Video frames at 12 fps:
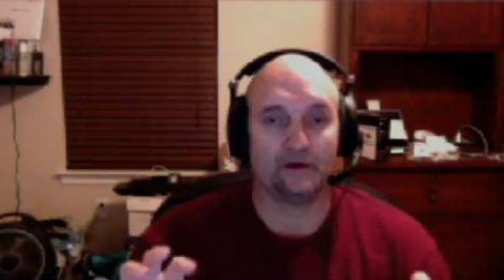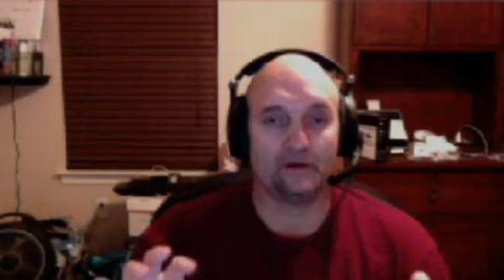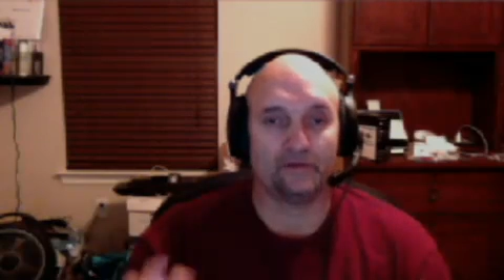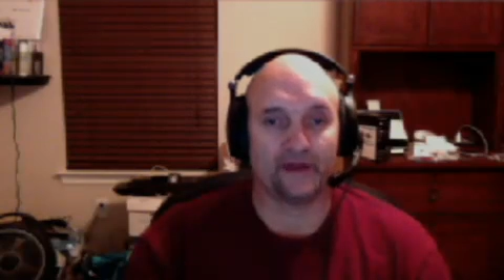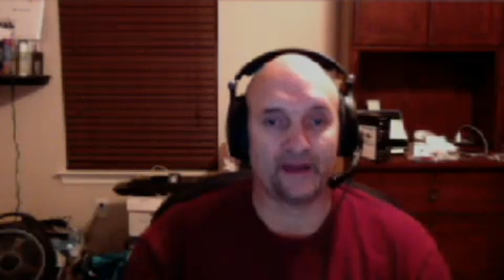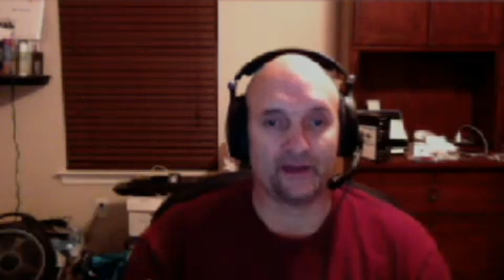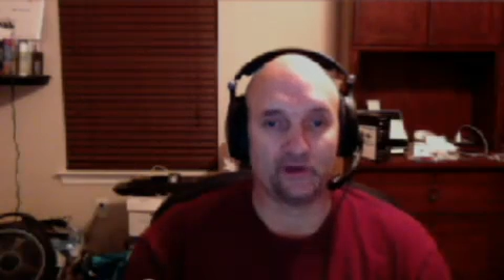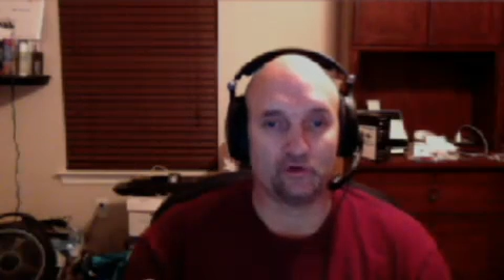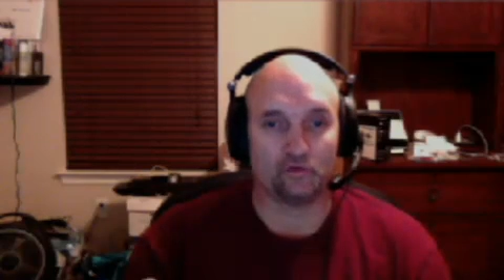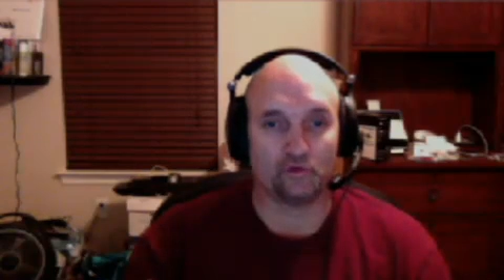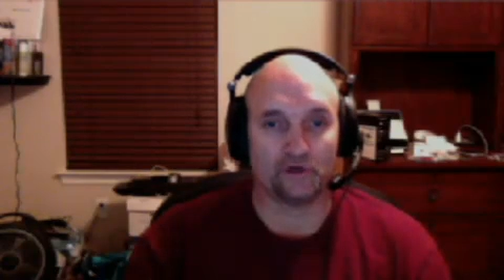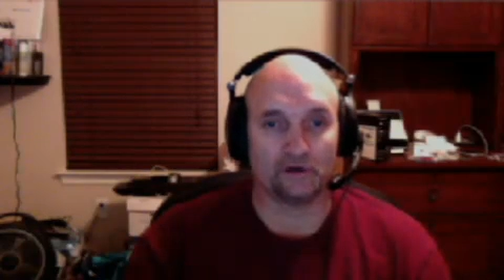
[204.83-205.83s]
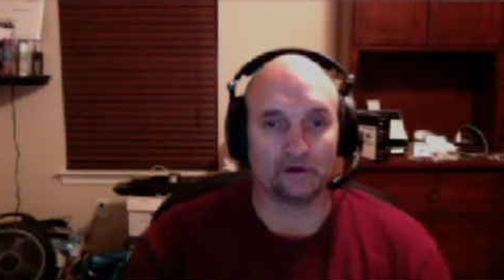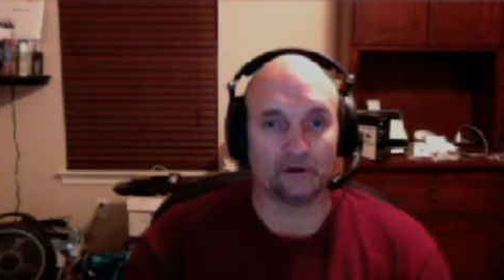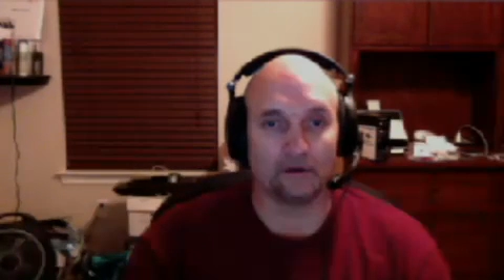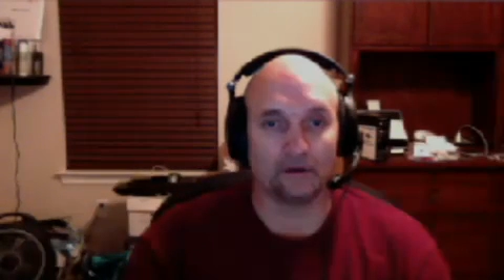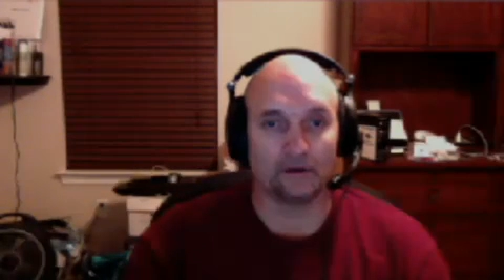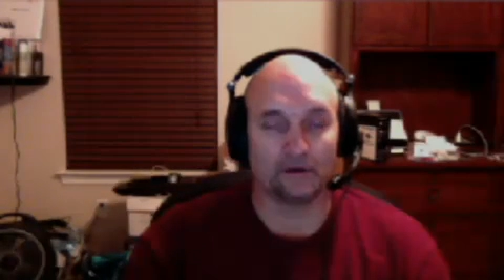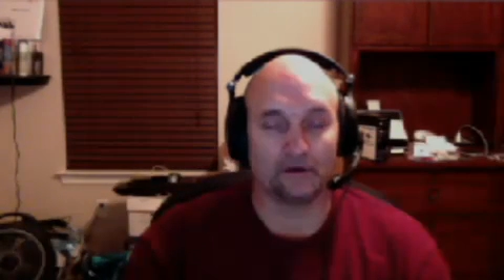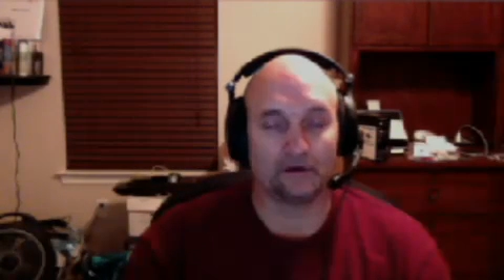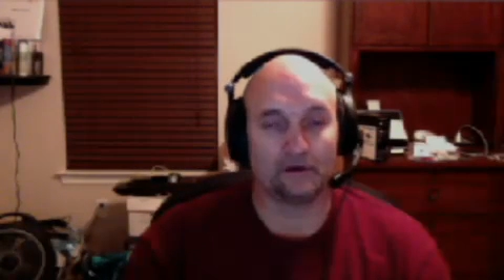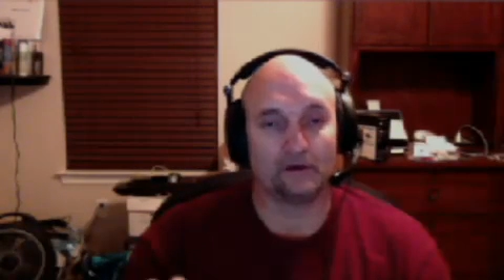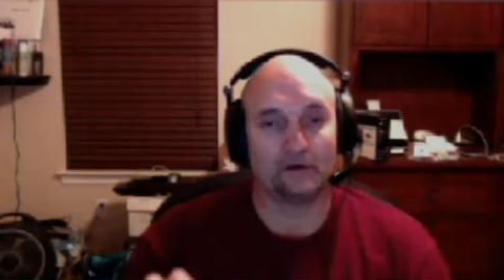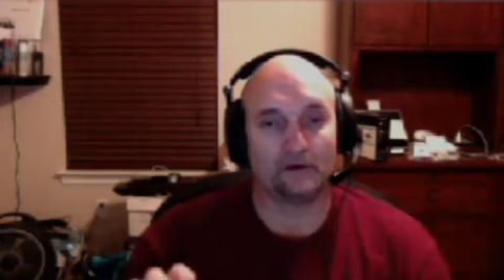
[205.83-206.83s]
that you will,
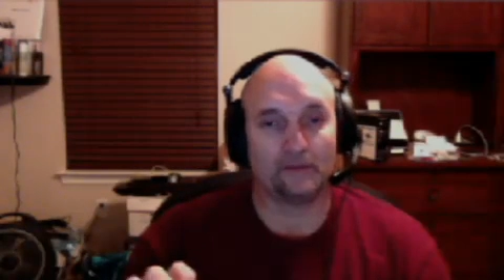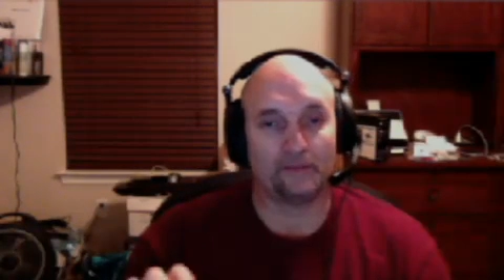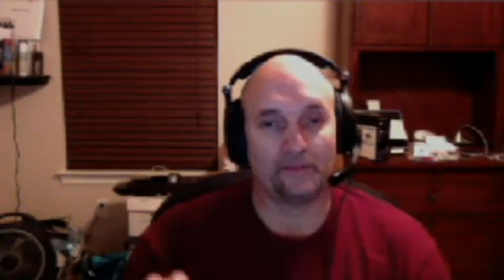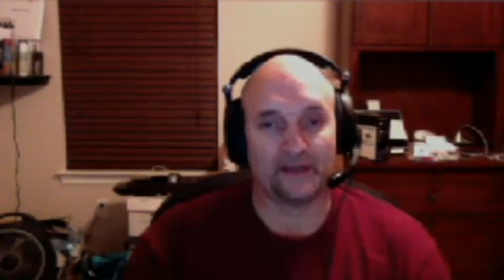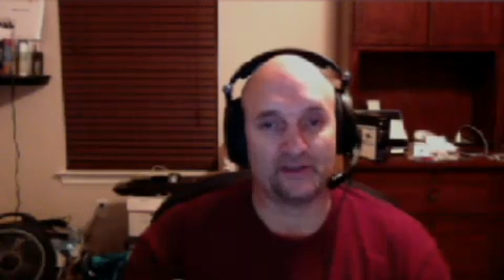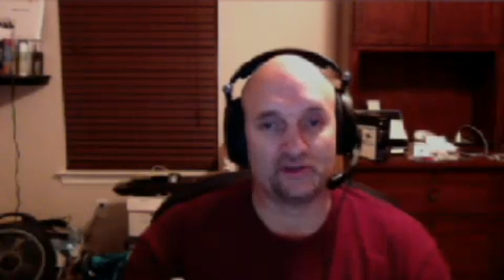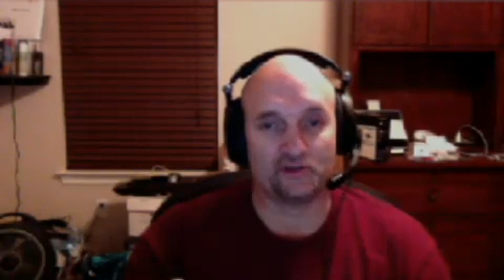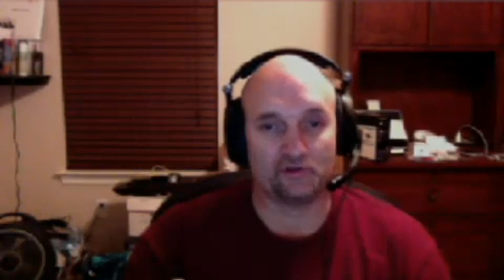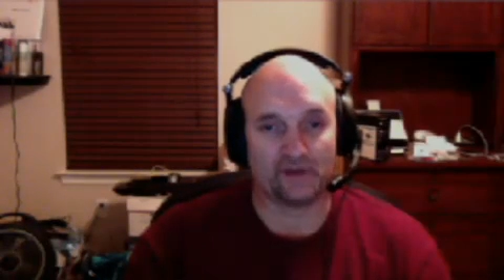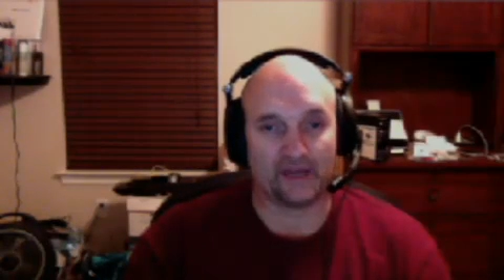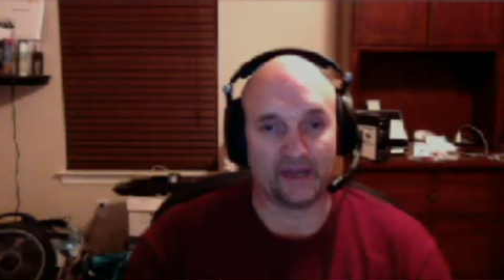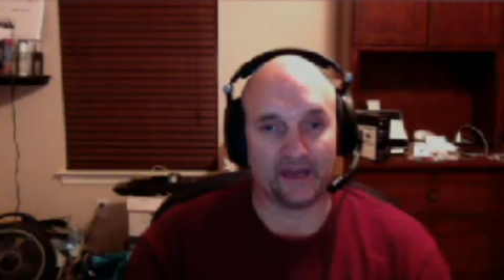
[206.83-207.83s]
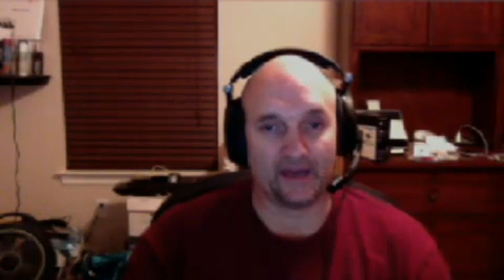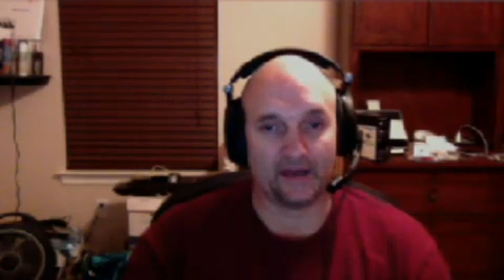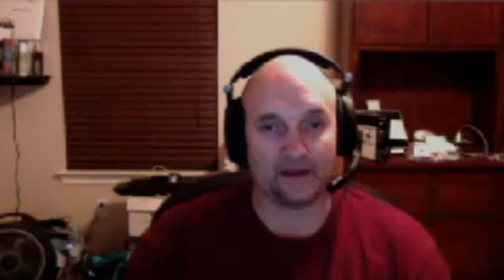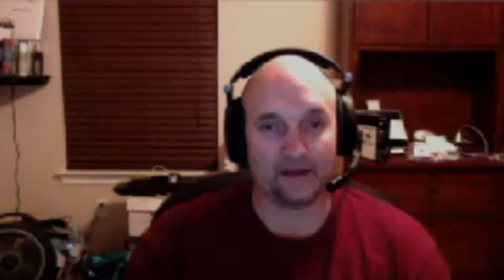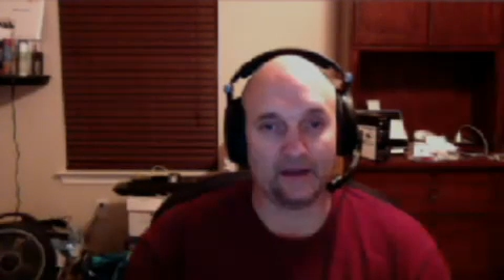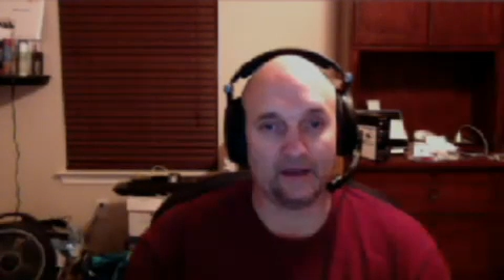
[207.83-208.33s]
that you can,